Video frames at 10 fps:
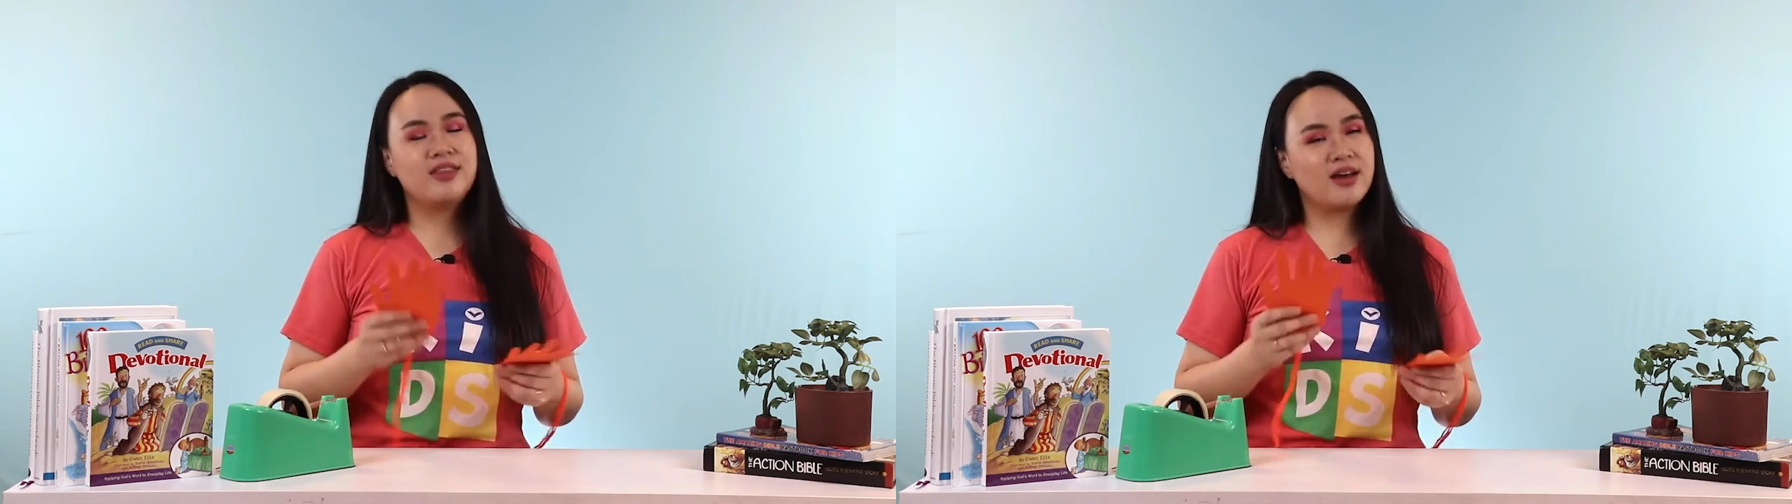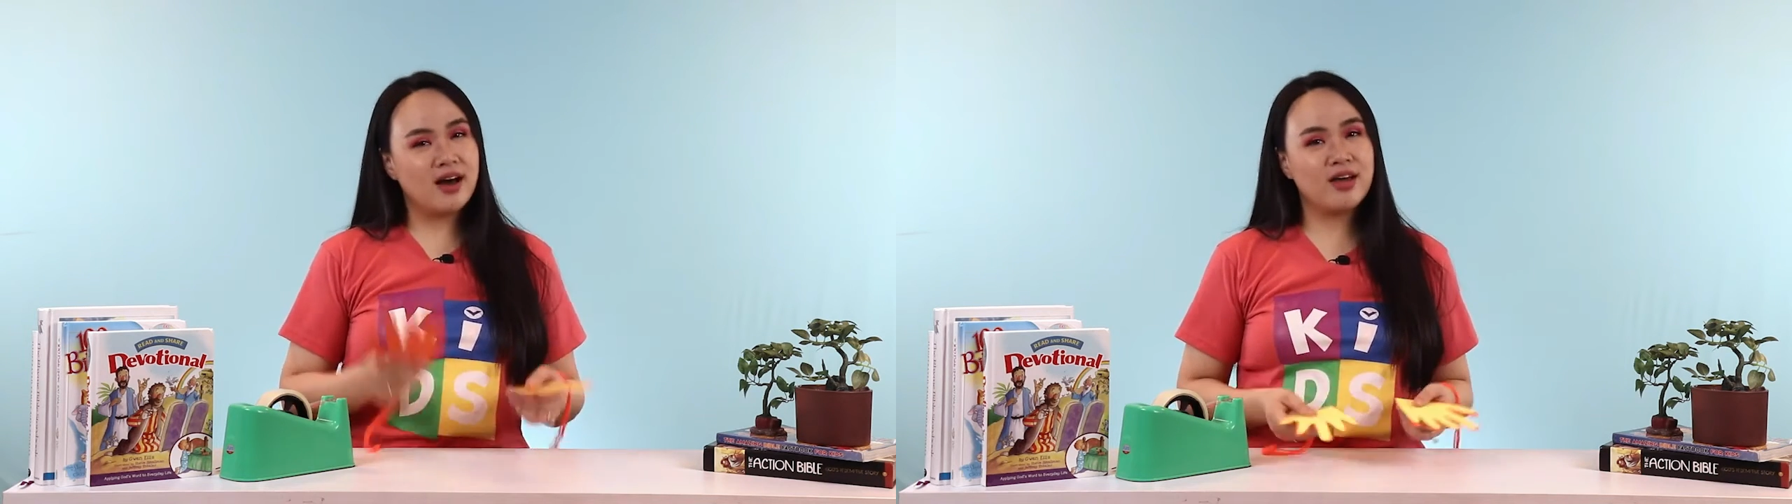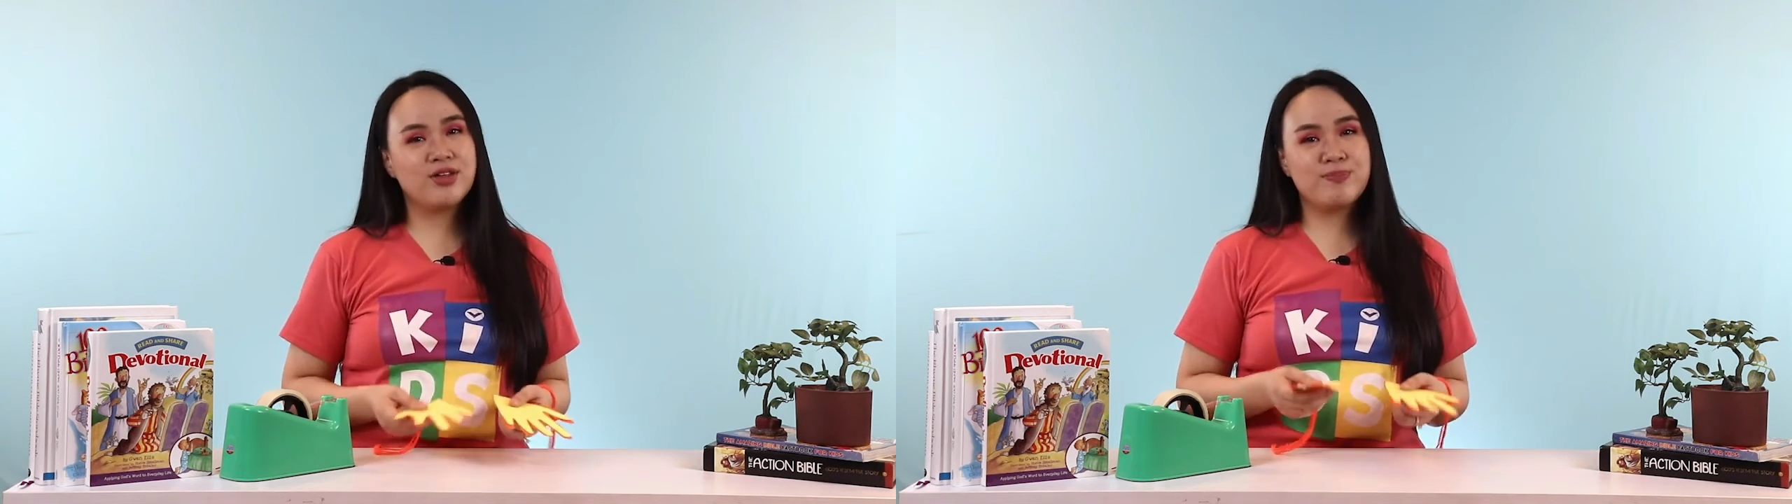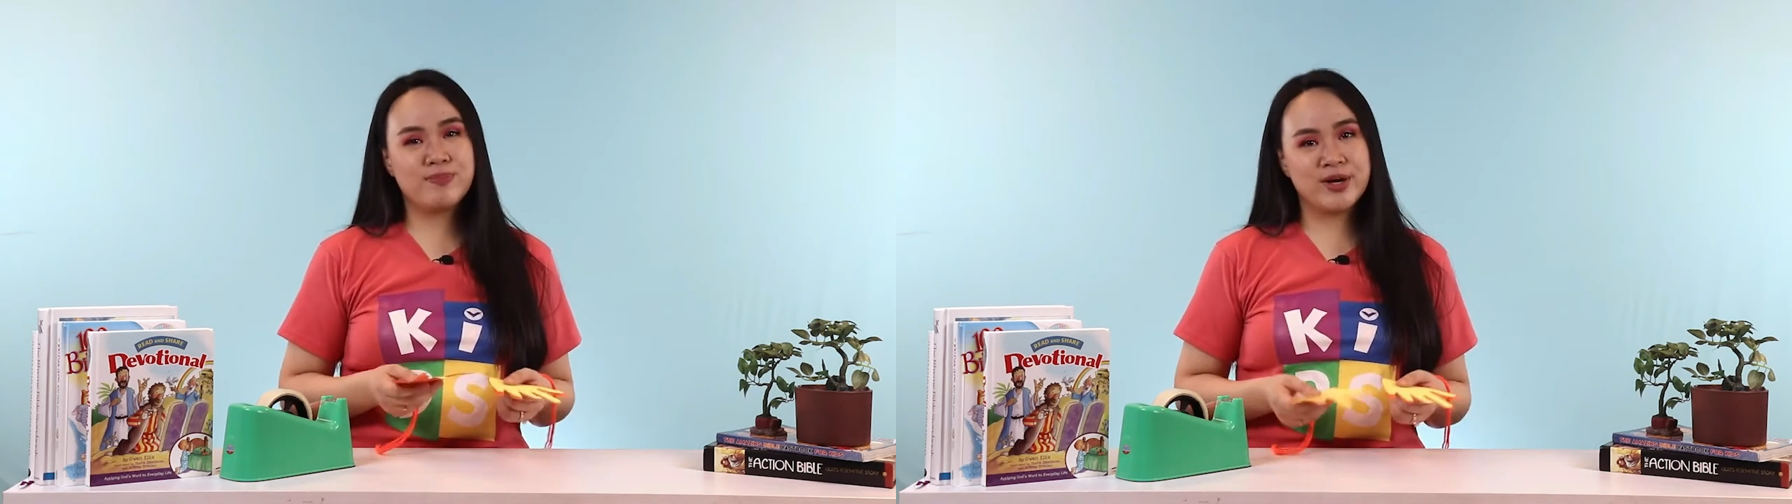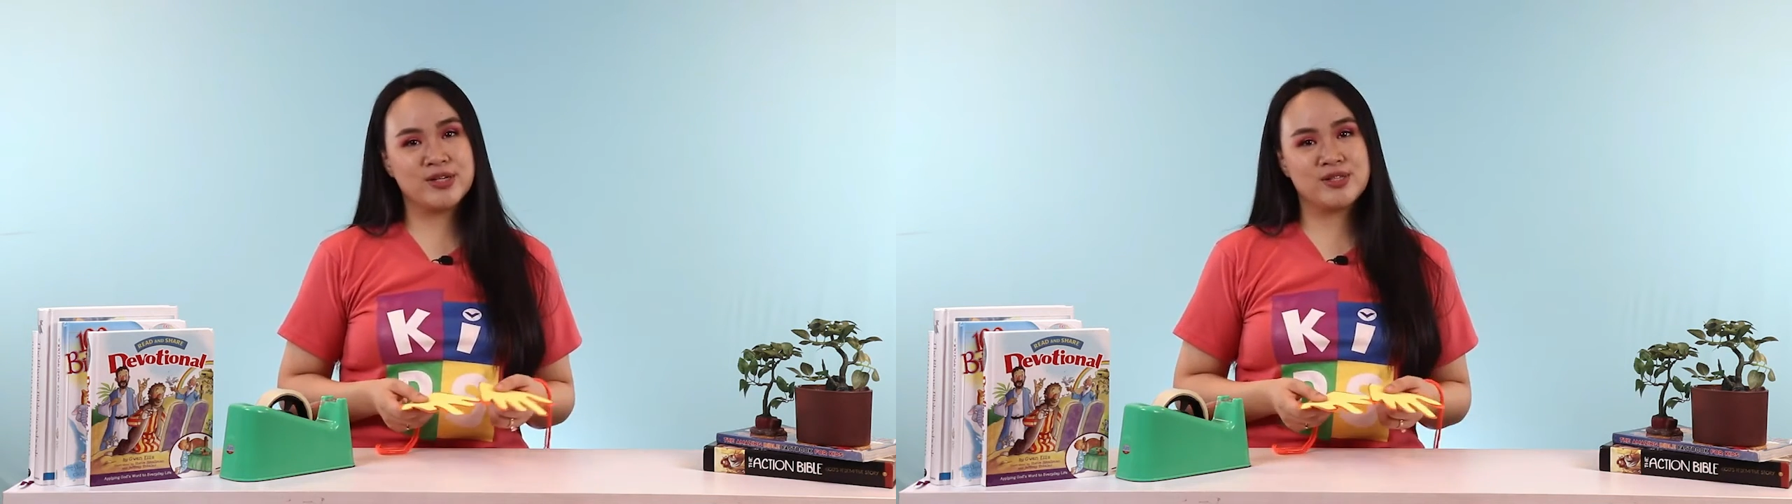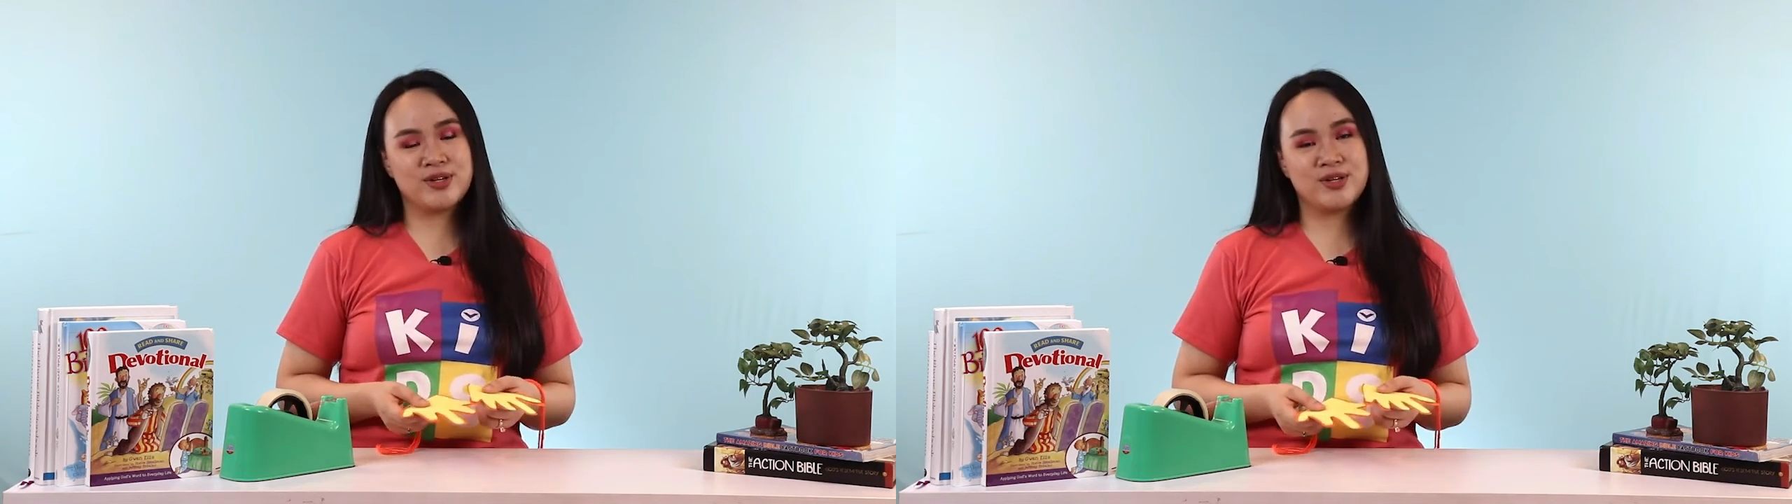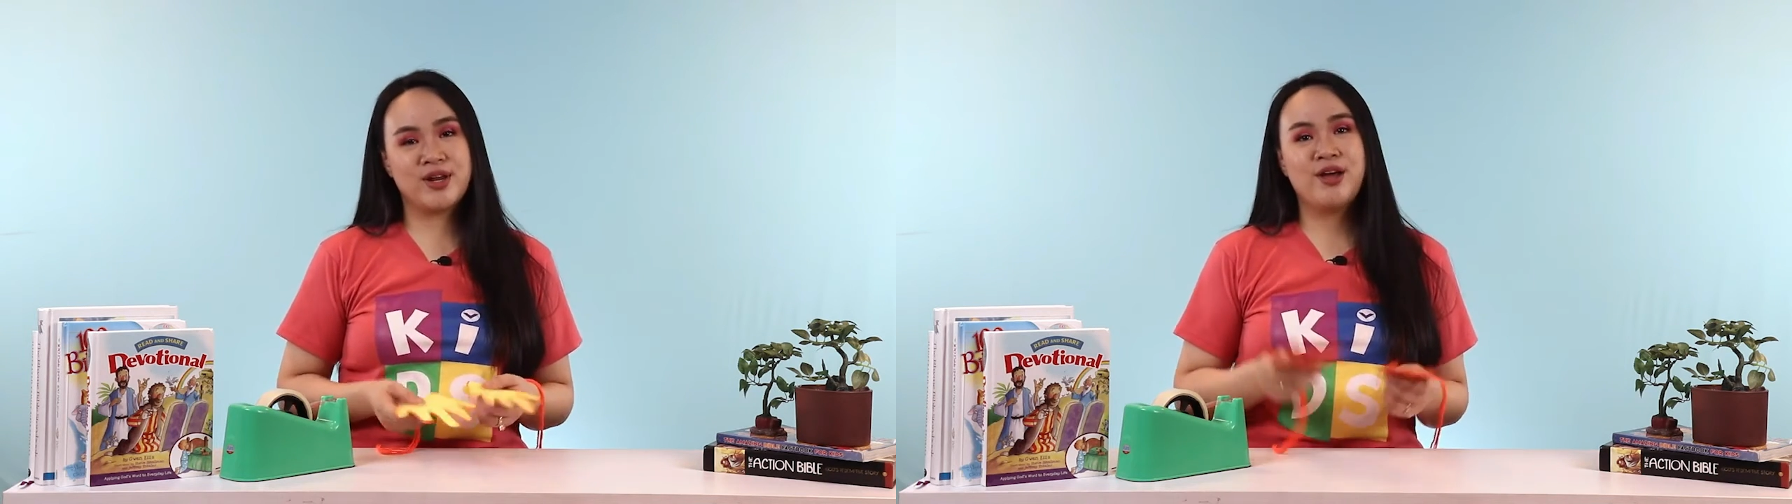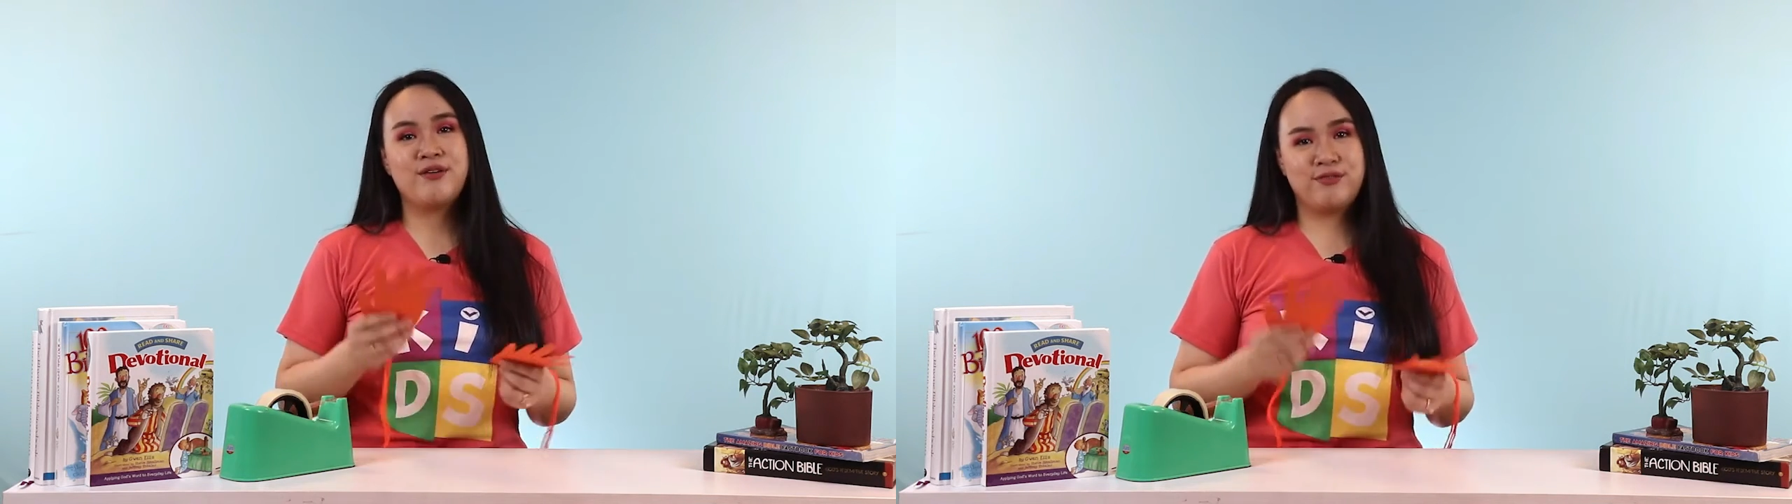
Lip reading: the other person